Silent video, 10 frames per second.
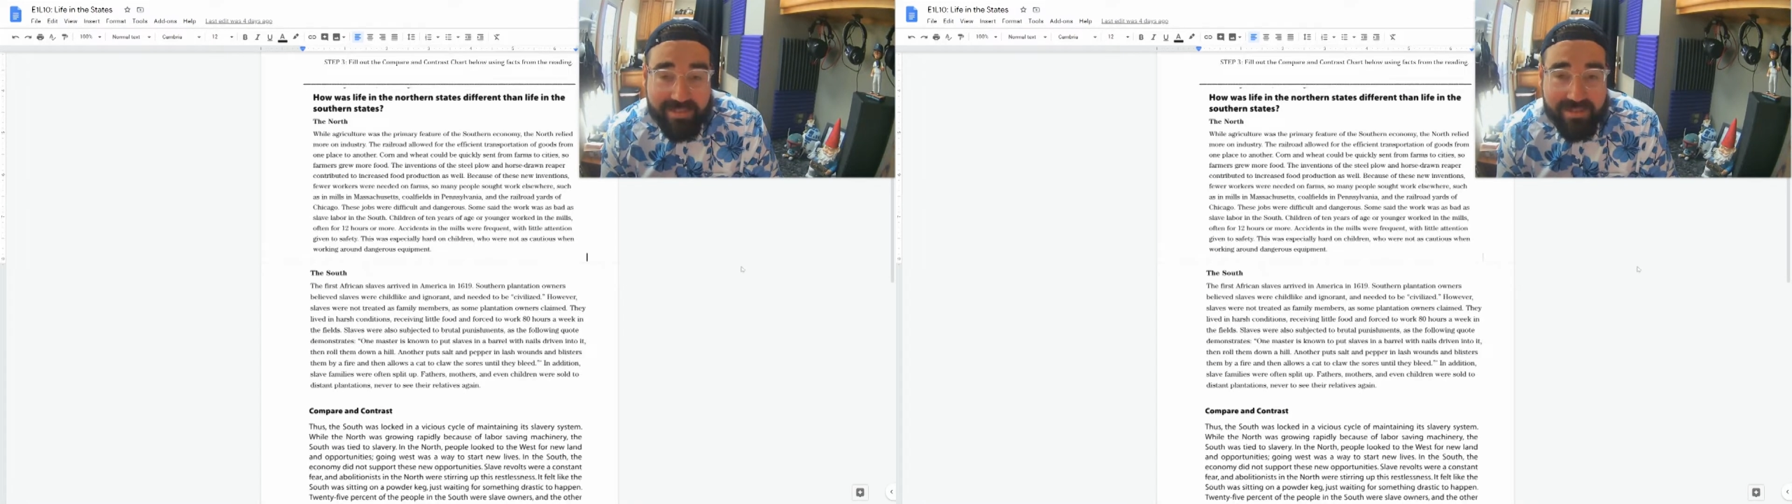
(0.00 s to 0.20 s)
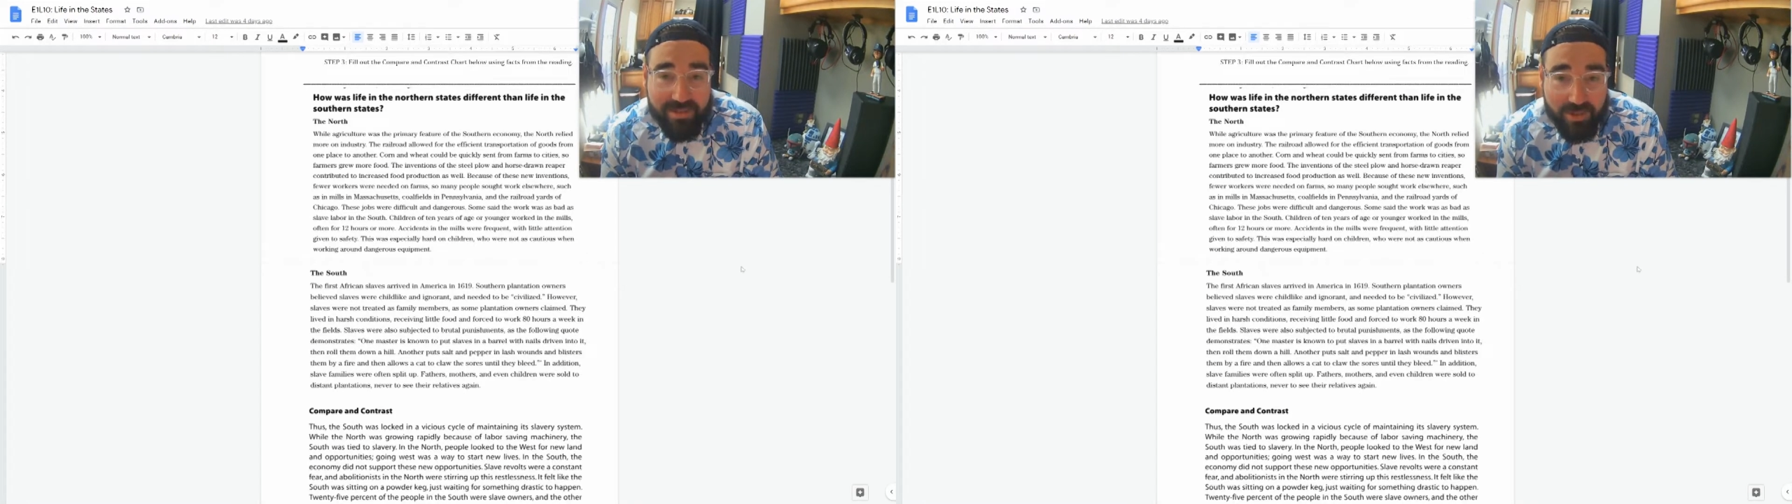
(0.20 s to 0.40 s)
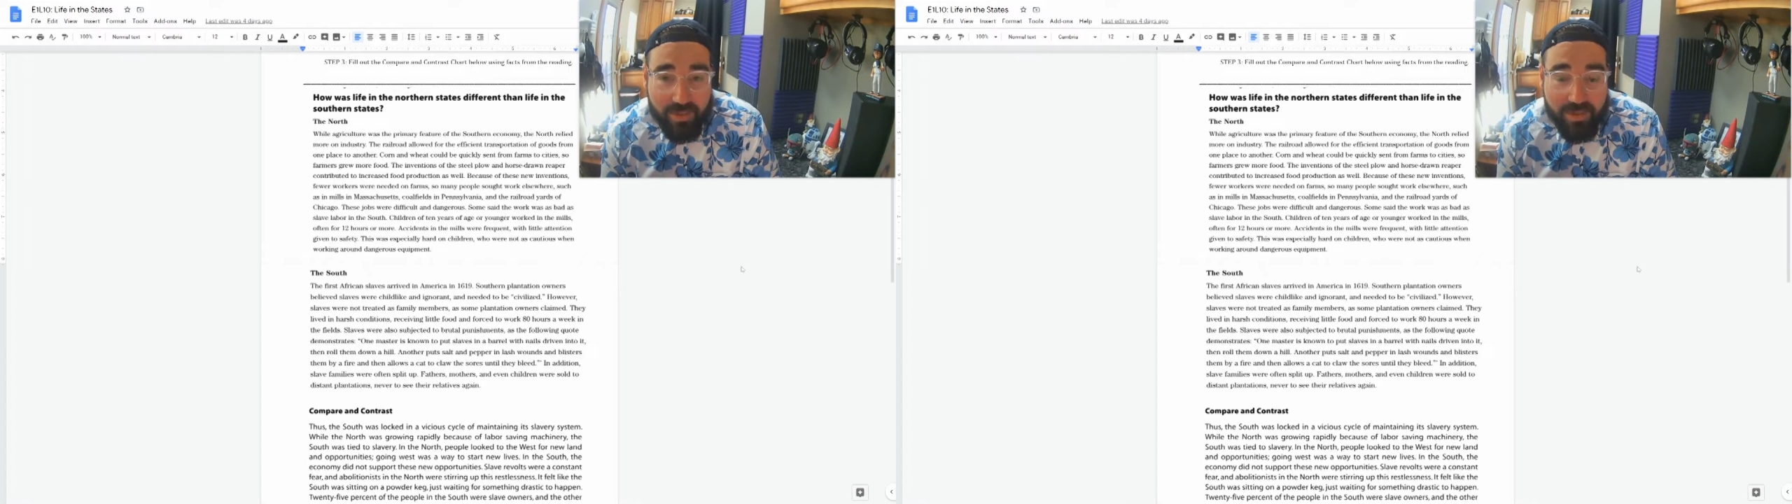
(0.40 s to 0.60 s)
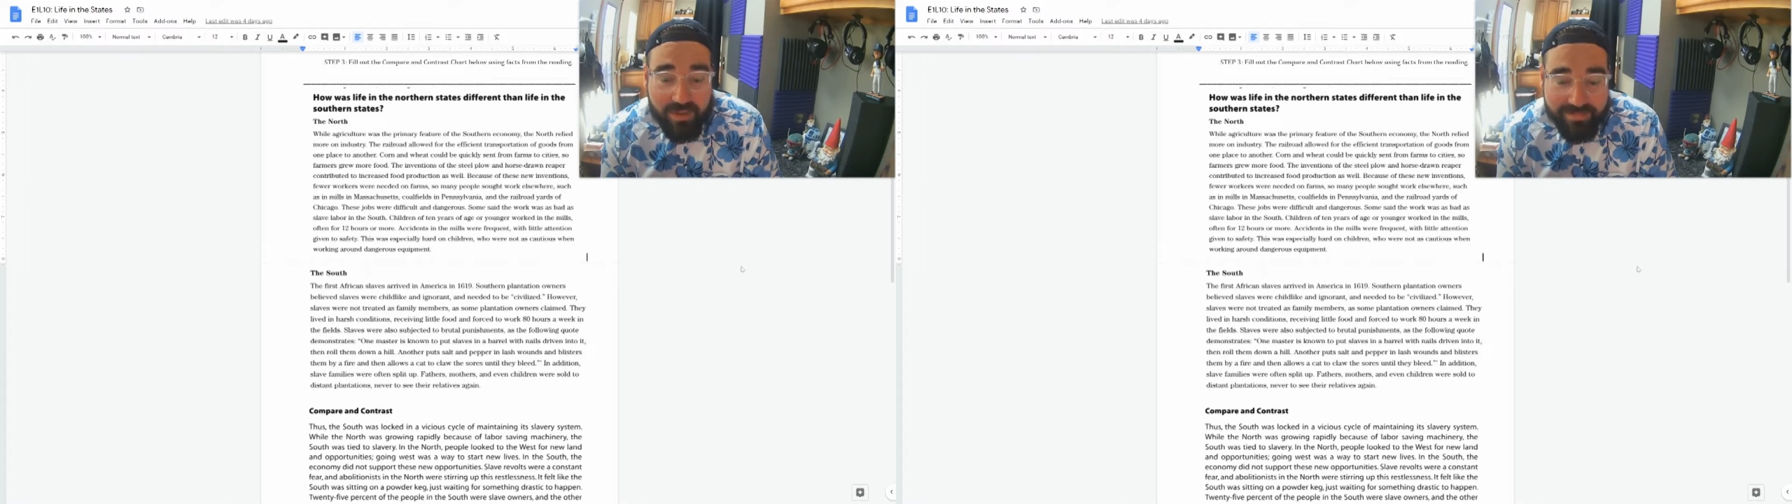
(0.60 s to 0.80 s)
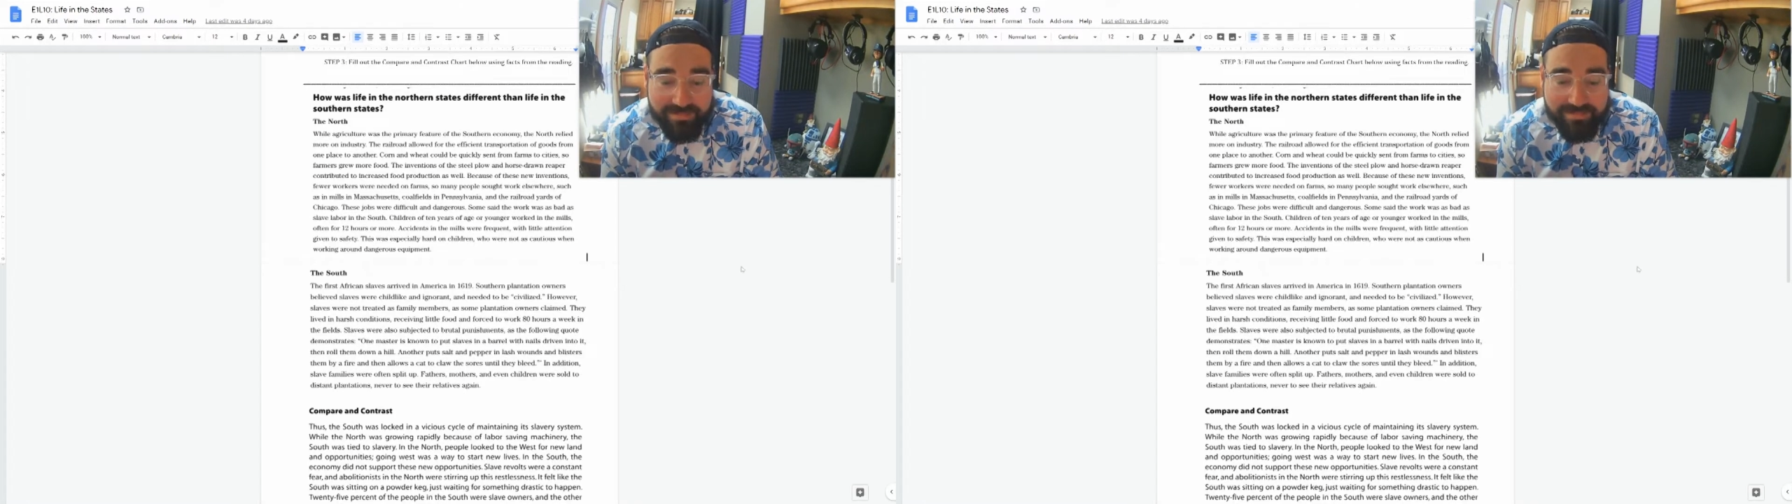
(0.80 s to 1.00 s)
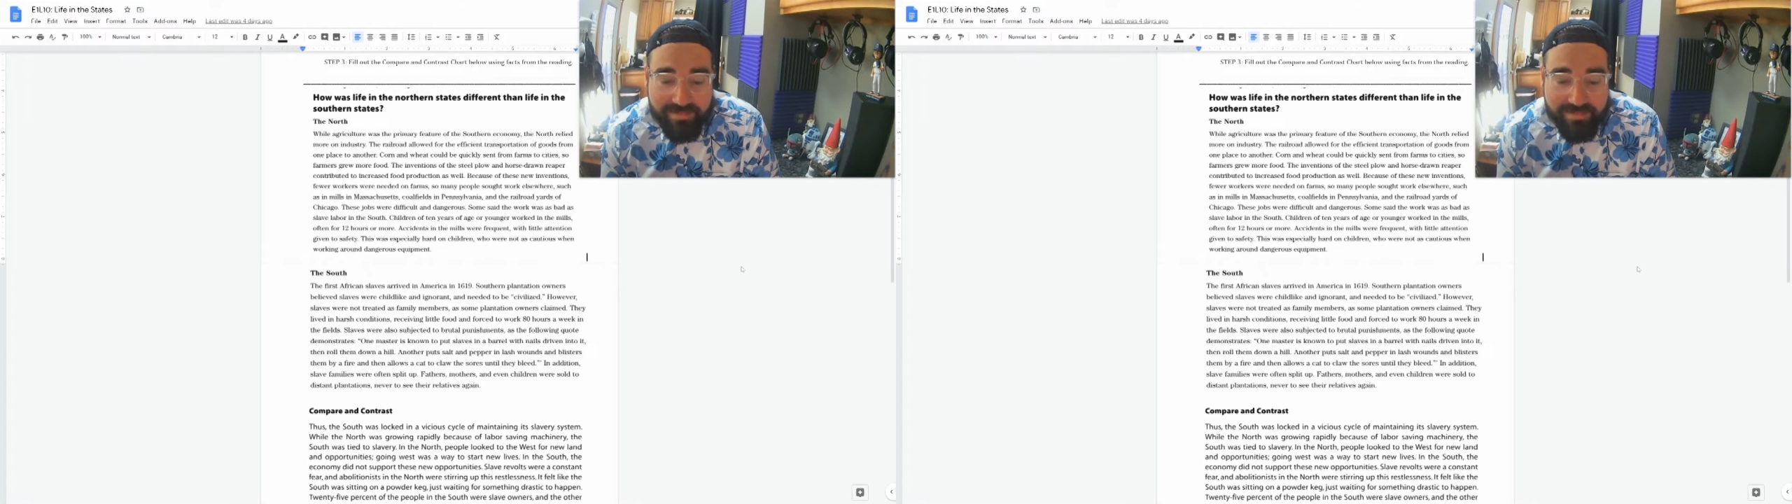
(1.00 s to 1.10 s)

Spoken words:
You're welcome.